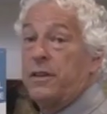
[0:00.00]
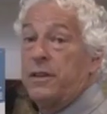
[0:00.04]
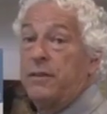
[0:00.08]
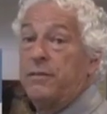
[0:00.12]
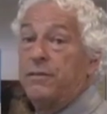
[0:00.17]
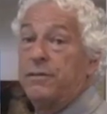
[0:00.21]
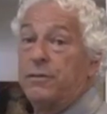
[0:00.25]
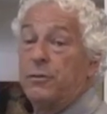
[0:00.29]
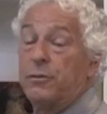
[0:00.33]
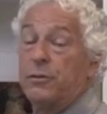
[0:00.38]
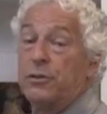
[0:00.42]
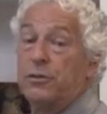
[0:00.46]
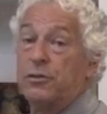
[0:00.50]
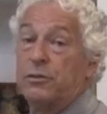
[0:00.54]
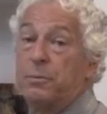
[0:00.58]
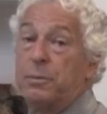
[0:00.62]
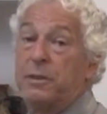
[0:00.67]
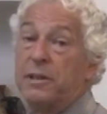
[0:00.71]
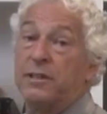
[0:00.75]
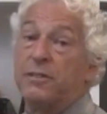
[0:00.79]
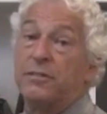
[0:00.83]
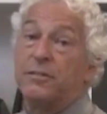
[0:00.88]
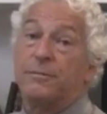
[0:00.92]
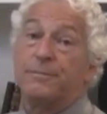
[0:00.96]
of the influence
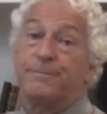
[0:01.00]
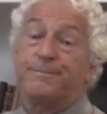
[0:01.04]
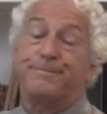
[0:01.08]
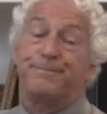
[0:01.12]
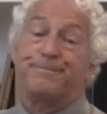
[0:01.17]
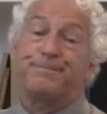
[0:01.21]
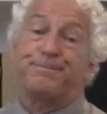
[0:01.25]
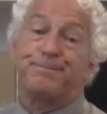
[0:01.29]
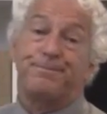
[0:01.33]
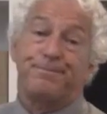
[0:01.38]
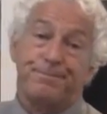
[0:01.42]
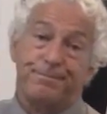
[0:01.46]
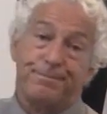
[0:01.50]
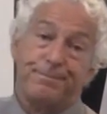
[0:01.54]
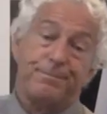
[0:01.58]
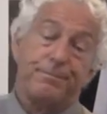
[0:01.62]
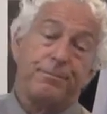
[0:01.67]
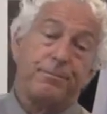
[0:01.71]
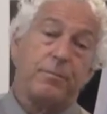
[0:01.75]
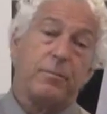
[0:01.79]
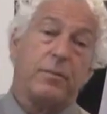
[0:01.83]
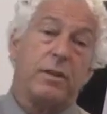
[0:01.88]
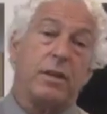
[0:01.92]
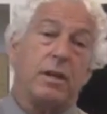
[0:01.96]
piece,
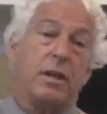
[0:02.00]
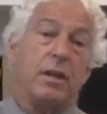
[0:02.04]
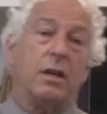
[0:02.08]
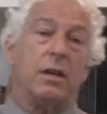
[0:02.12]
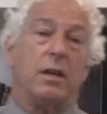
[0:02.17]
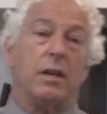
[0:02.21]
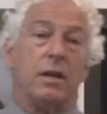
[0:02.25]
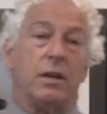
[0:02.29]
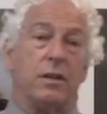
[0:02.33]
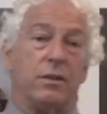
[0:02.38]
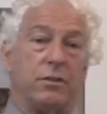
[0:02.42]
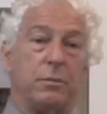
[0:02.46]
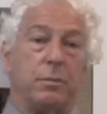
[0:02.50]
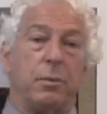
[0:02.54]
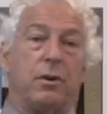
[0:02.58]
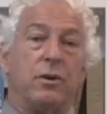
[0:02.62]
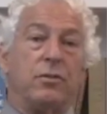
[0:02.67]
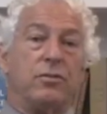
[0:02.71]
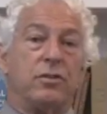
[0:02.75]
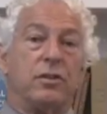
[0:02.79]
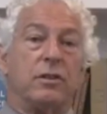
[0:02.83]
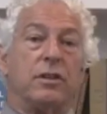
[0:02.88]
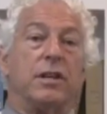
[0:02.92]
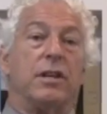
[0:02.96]

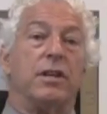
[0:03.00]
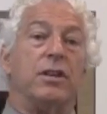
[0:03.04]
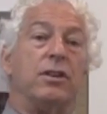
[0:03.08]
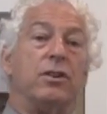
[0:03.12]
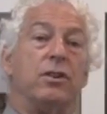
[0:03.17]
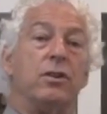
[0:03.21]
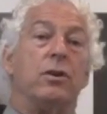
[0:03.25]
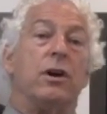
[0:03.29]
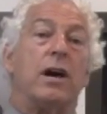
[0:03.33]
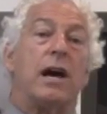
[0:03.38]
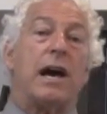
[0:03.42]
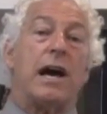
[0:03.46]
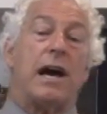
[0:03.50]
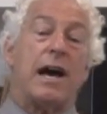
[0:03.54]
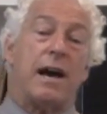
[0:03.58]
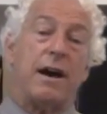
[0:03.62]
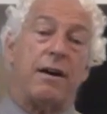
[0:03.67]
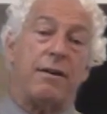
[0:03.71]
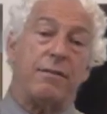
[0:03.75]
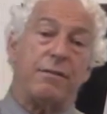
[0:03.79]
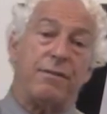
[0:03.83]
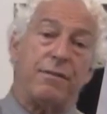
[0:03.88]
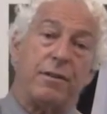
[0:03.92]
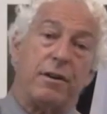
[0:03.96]
supposedly you
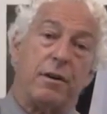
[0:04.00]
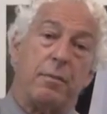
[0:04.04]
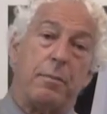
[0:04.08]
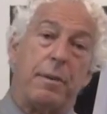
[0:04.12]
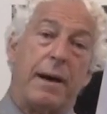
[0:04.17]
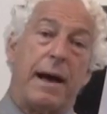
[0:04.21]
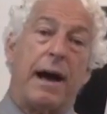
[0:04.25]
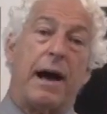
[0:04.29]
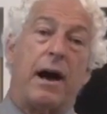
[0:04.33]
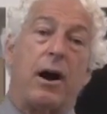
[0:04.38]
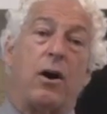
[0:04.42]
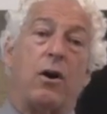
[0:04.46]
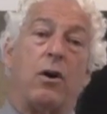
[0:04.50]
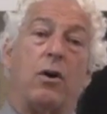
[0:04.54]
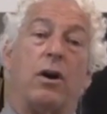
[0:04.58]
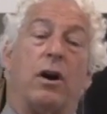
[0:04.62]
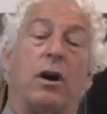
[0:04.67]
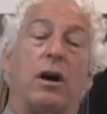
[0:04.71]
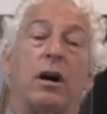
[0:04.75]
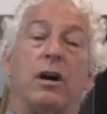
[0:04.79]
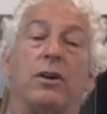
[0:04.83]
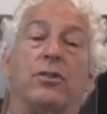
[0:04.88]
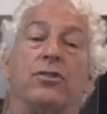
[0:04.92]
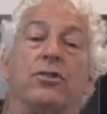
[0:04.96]
have
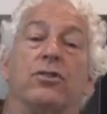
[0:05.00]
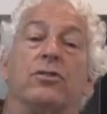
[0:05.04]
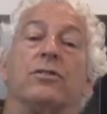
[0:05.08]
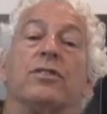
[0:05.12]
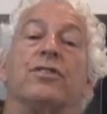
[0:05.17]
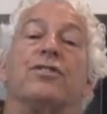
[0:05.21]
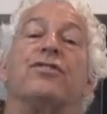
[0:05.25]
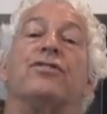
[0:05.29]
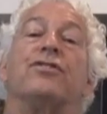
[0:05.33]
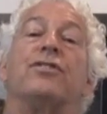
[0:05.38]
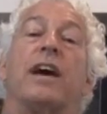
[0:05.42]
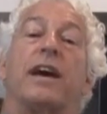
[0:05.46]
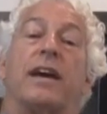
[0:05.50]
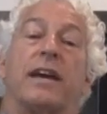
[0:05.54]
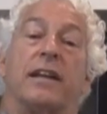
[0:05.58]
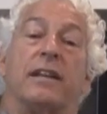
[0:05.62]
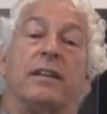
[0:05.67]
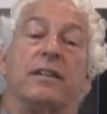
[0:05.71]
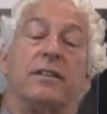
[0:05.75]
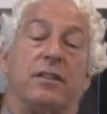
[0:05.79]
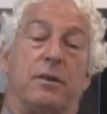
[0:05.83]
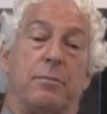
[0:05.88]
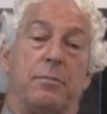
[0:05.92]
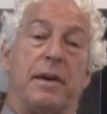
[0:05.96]
about under a
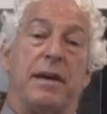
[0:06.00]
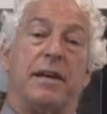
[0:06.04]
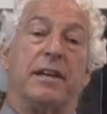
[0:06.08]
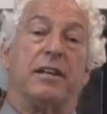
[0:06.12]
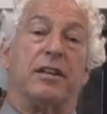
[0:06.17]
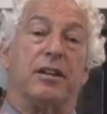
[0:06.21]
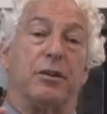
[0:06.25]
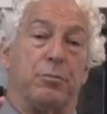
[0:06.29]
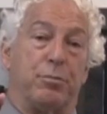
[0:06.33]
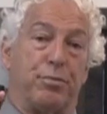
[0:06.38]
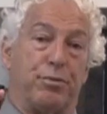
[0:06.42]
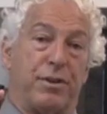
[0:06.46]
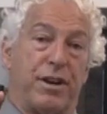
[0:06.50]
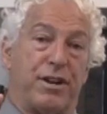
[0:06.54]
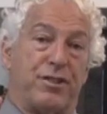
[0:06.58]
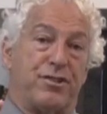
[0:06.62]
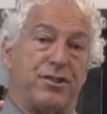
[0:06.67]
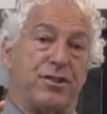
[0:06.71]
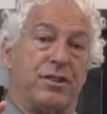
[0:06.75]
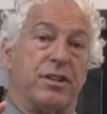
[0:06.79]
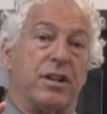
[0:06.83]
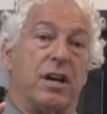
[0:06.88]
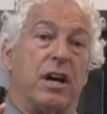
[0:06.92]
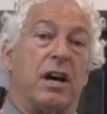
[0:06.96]
second to make an
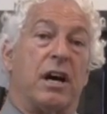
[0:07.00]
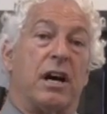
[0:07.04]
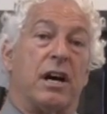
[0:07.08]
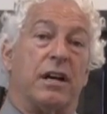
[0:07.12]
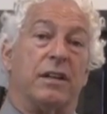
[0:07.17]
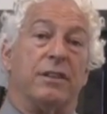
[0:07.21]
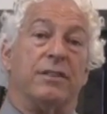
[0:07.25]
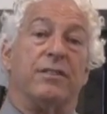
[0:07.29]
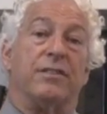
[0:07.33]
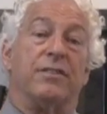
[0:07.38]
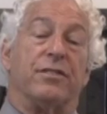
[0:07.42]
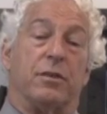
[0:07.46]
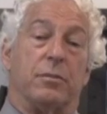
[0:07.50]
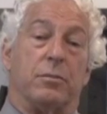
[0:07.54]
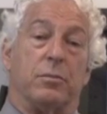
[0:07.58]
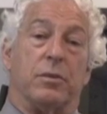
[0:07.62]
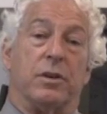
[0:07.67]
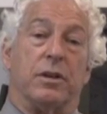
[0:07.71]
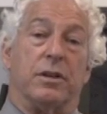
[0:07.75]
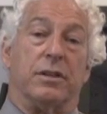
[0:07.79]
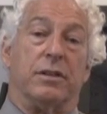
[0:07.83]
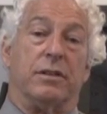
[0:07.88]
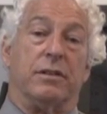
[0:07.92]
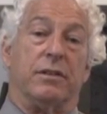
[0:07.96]
impression on
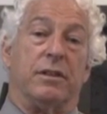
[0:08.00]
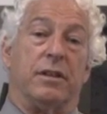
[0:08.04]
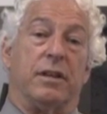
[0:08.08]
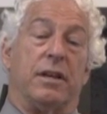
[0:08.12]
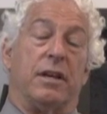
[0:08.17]
someone.